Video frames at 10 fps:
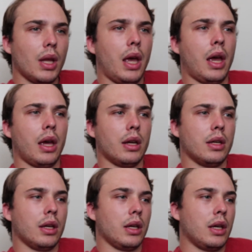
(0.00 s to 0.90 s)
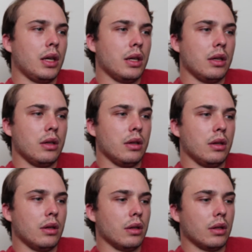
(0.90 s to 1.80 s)
and
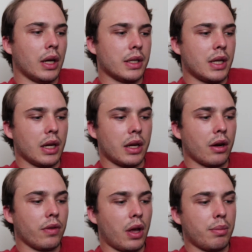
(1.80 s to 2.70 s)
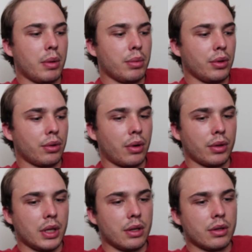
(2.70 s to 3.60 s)
he has taken care of a lot of people throughout
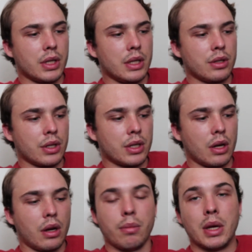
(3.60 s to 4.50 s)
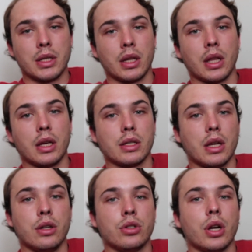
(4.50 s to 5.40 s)
the years. He's just done amazing things
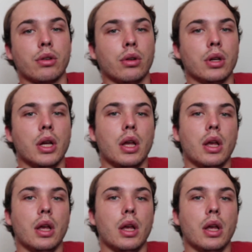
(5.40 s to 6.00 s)
in general.